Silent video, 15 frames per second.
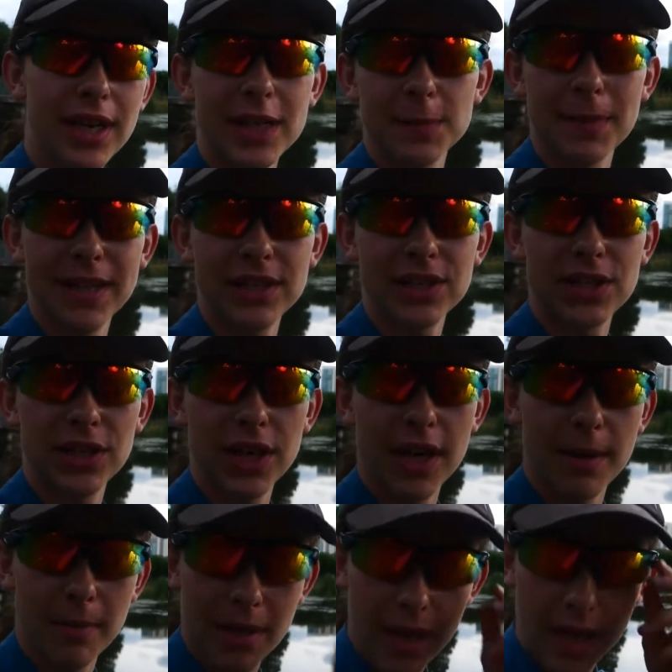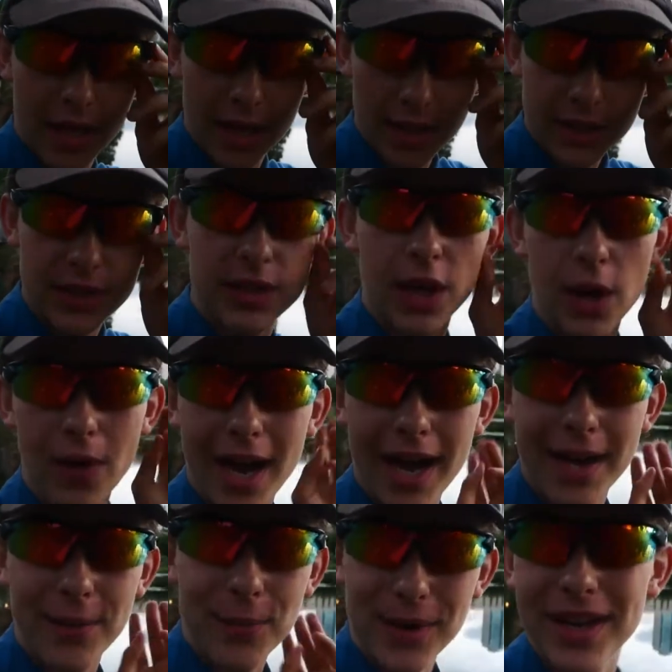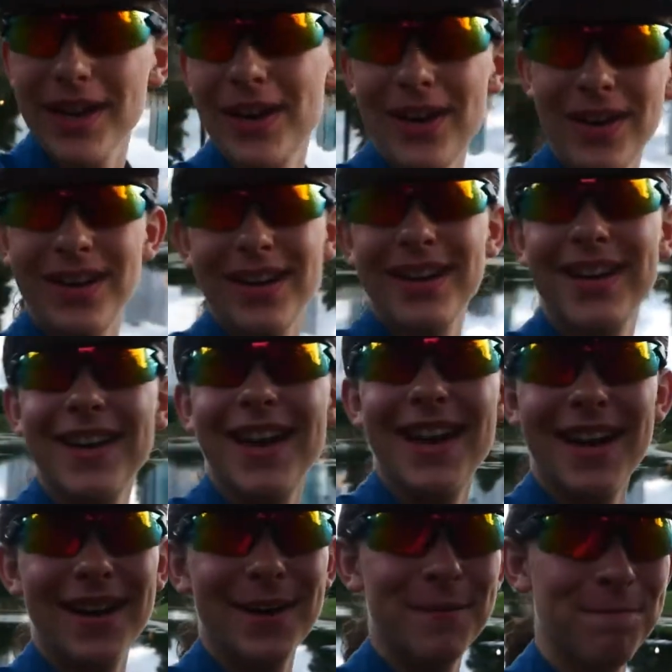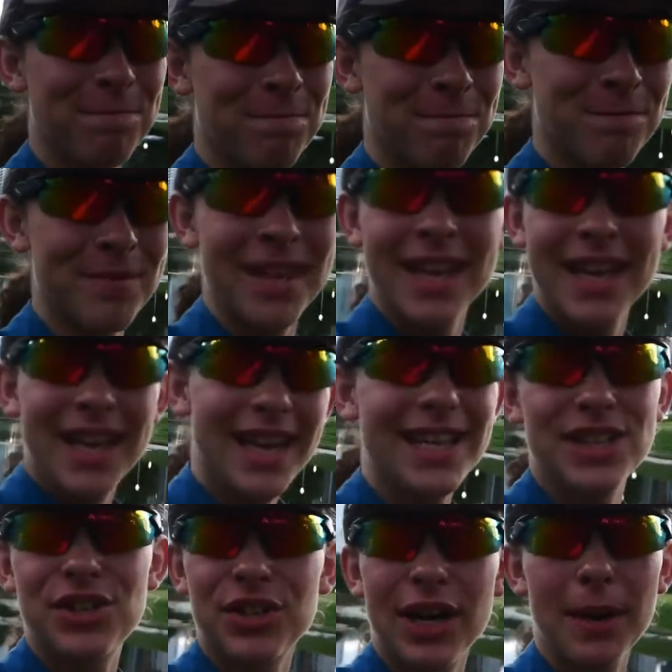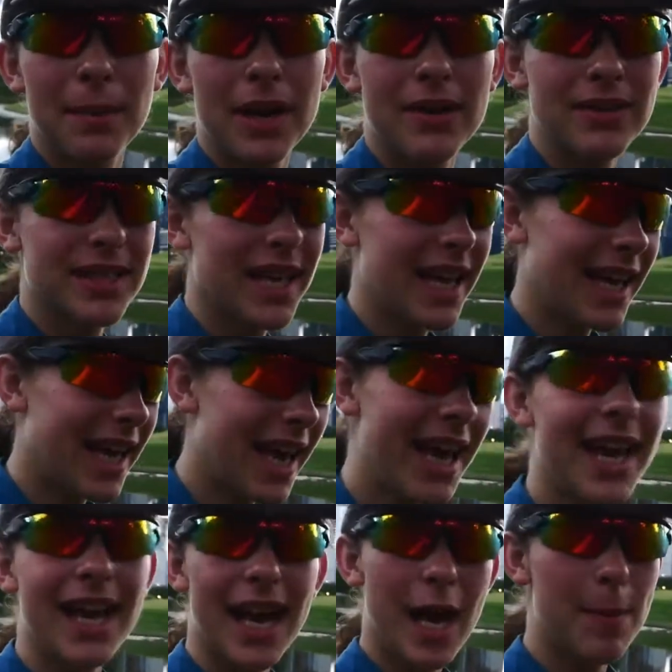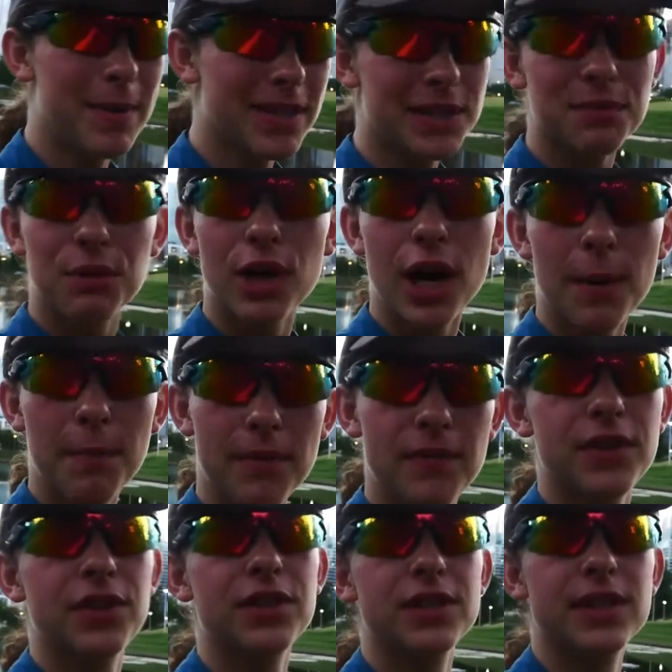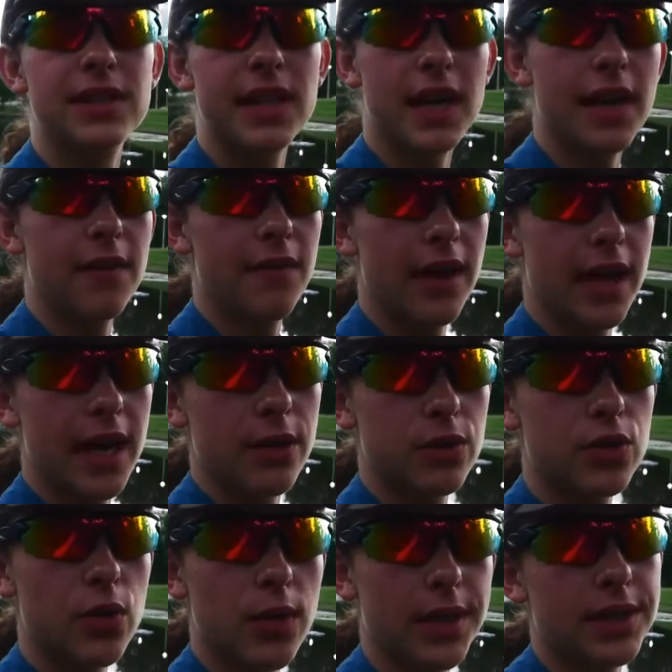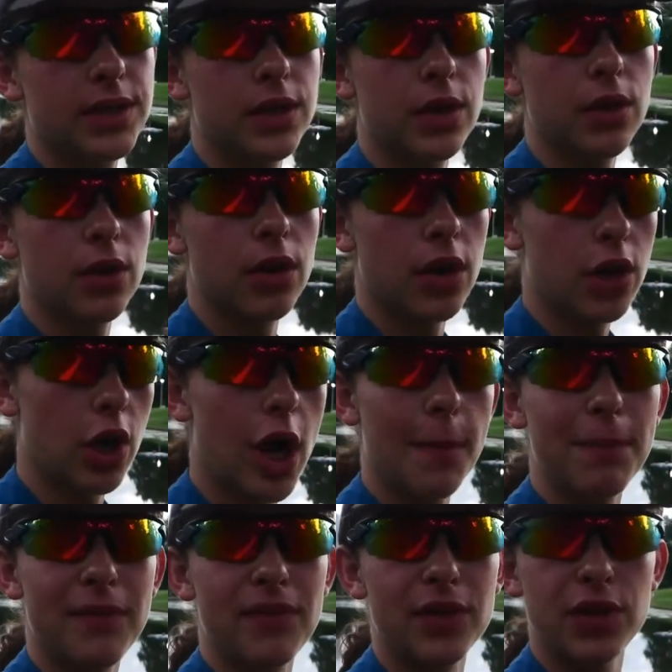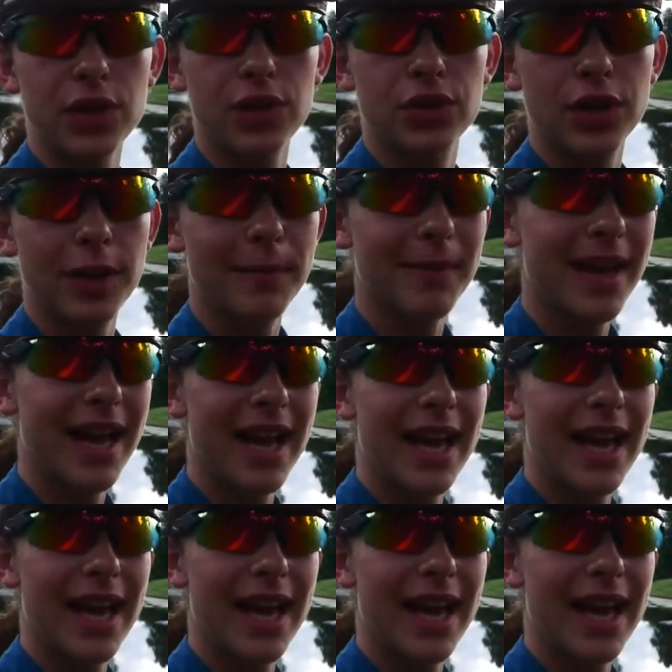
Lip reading: you guys by Instagram. So I went on Instagram and I was like, hey, I bought some crappie fishing stuff and I was going to go on a crappie fishing trip.